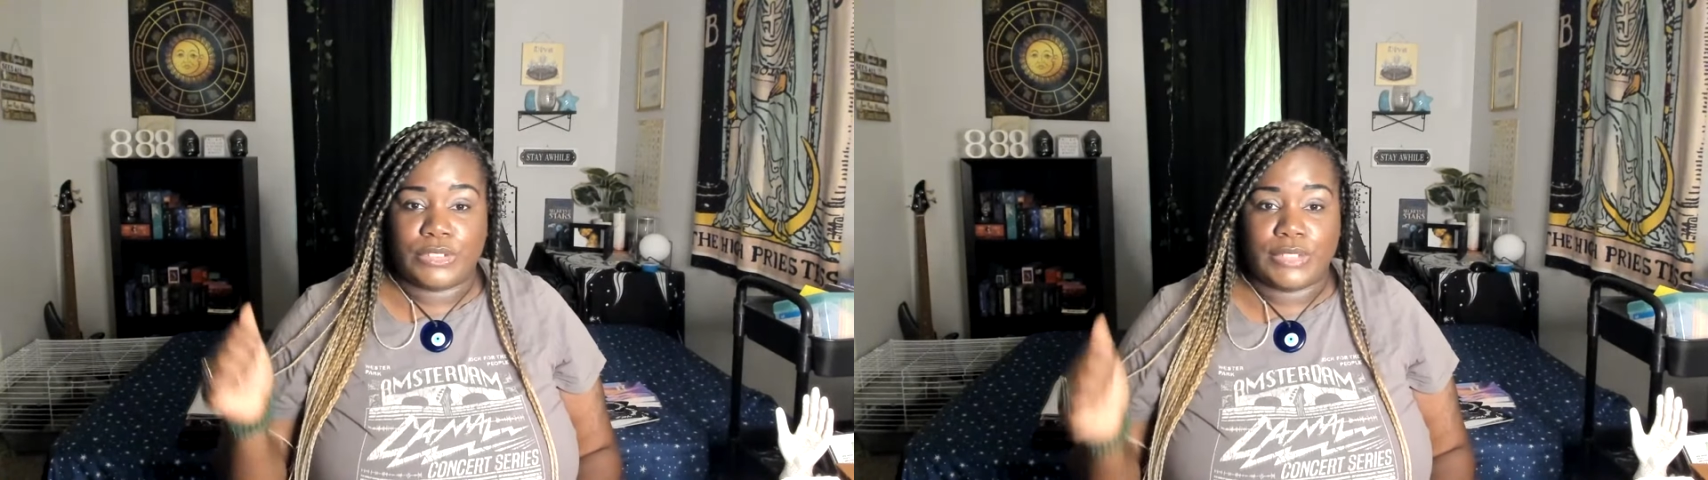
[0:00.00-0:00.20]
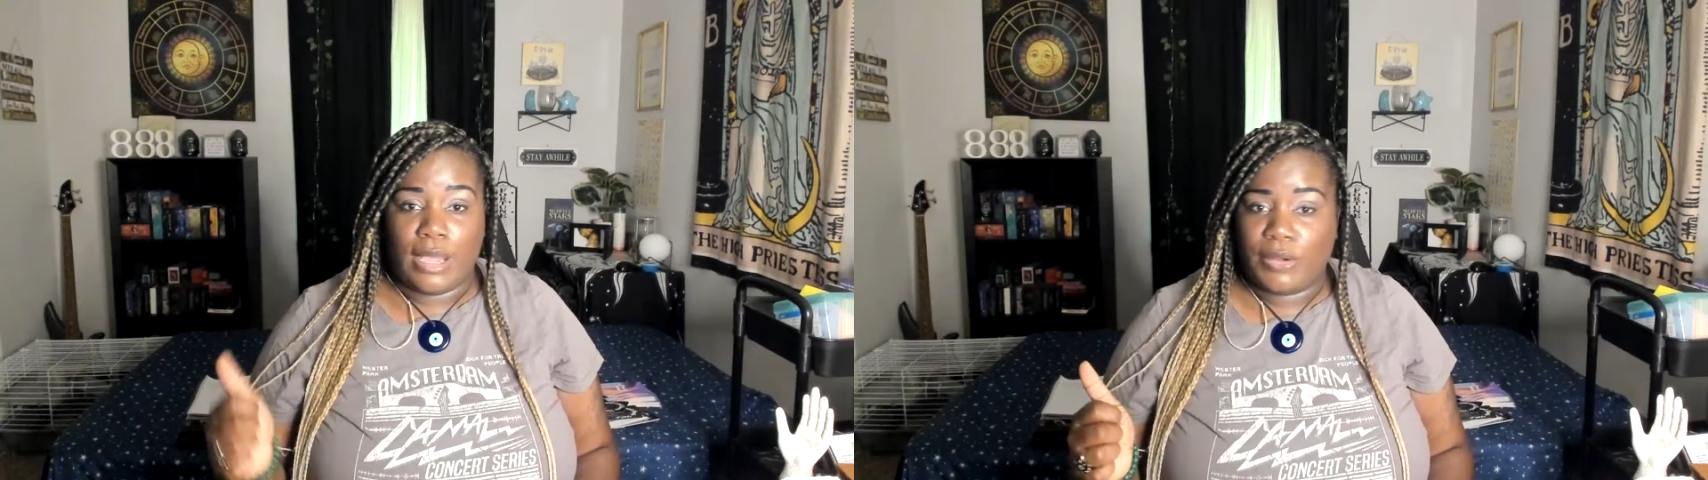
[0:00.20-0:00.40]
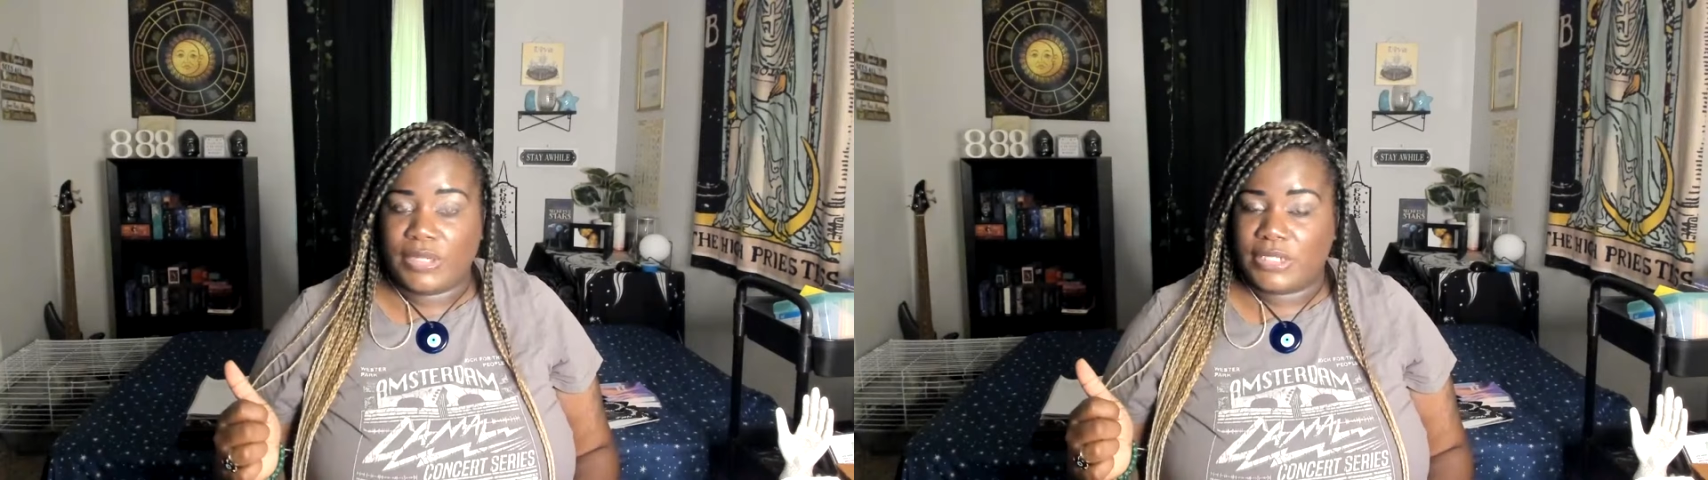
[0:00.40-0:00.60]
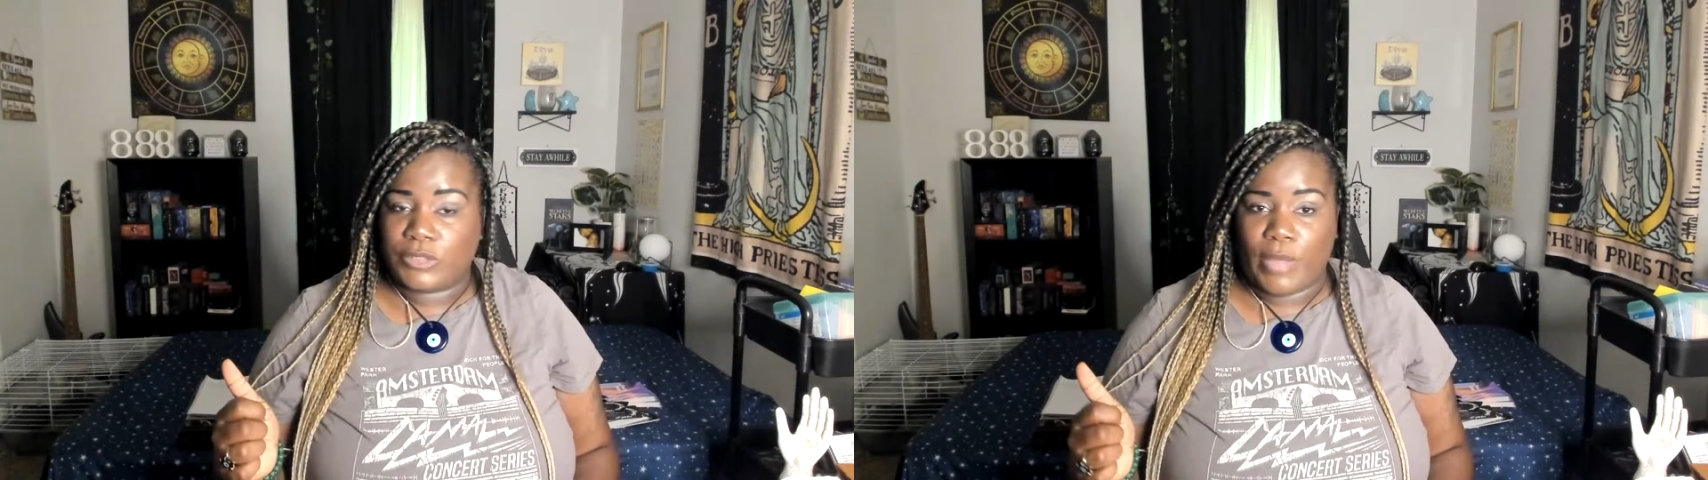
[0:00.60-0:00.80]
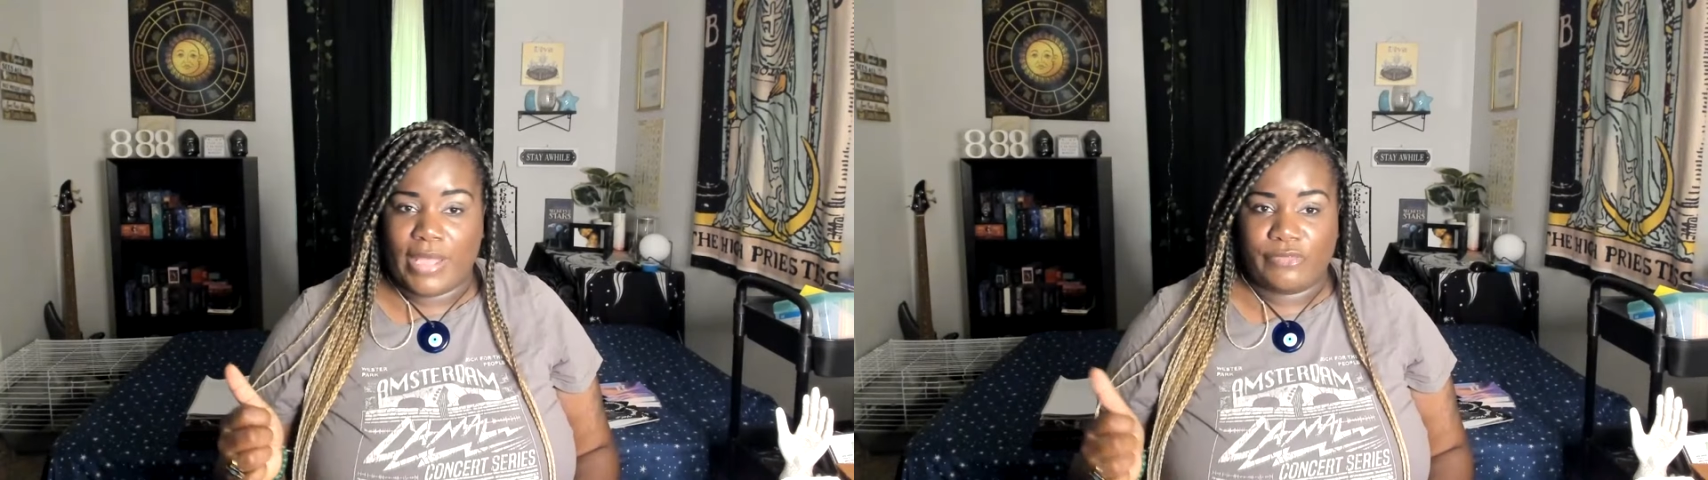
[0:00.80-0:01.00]
to dog
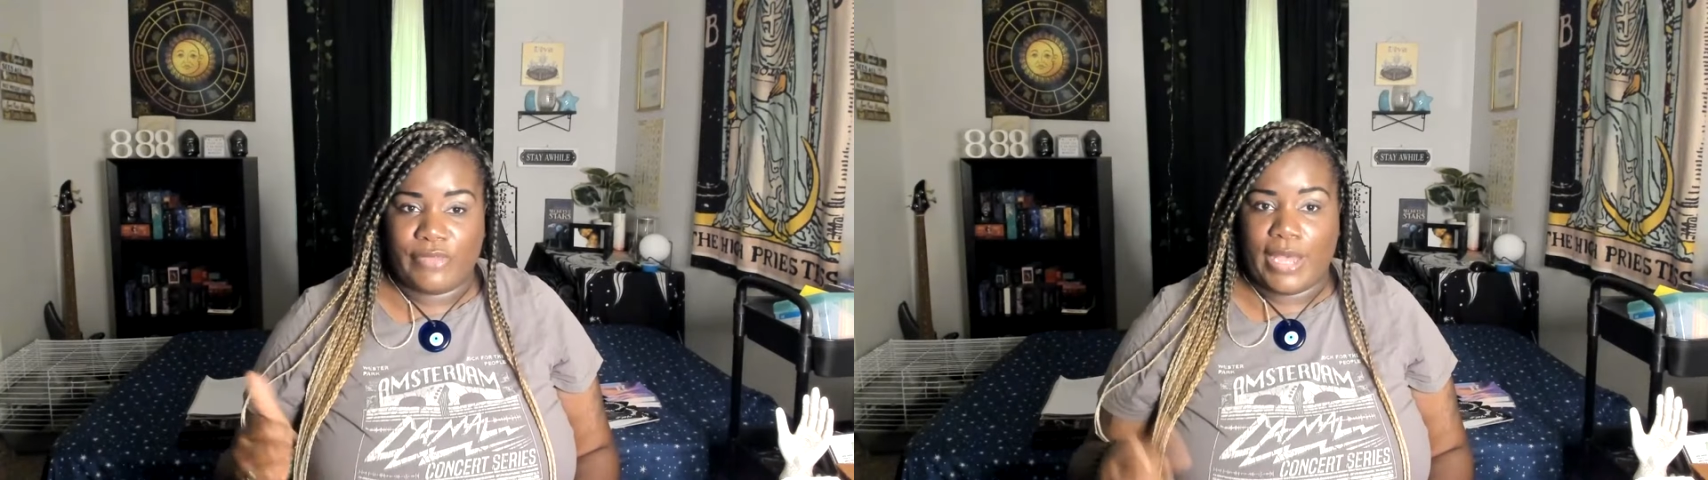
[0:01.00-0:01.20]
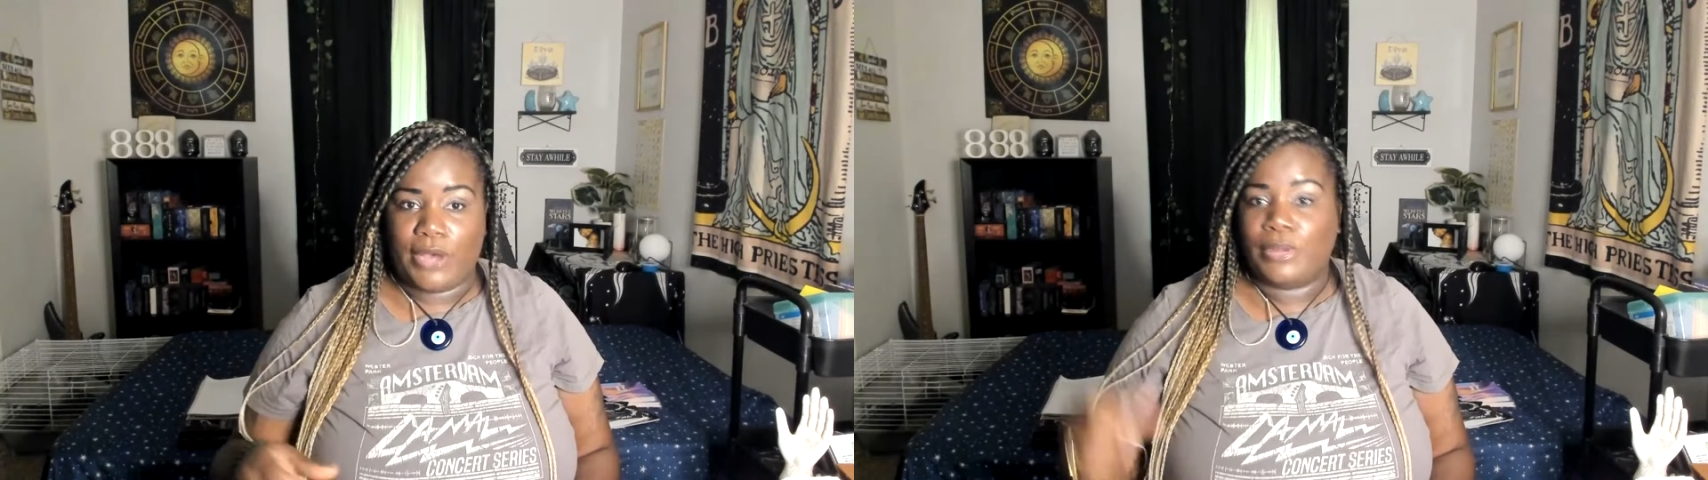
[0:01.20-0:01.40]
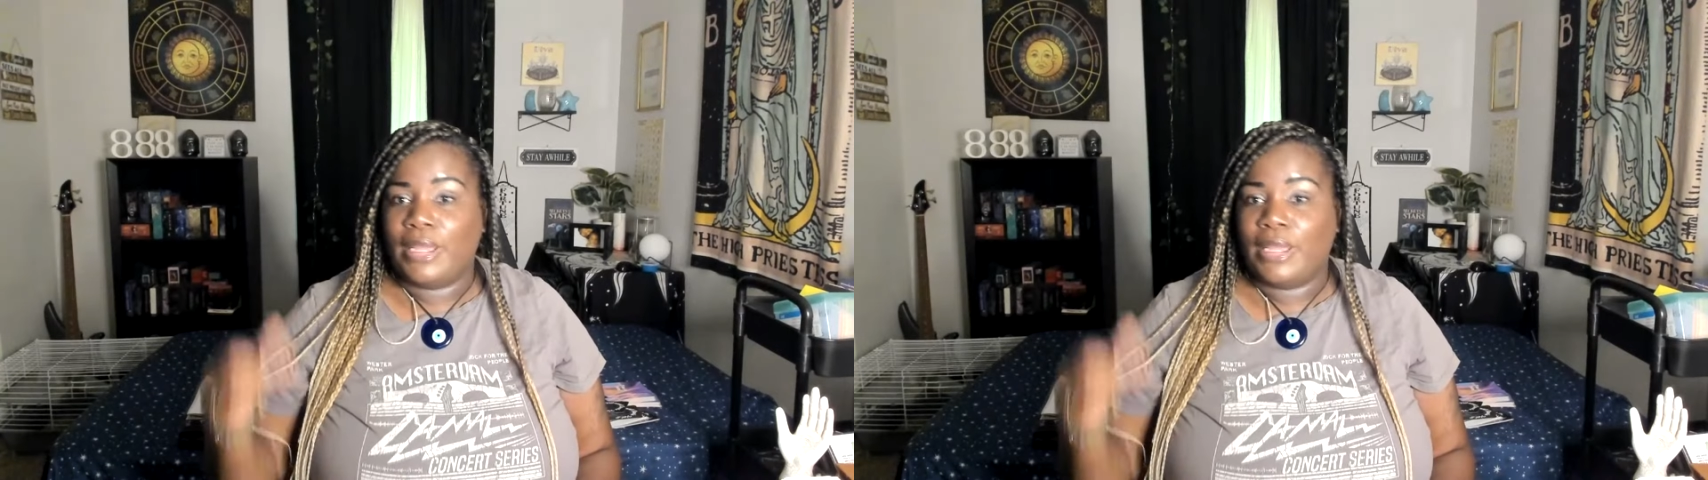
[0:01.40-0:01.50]
his wife out.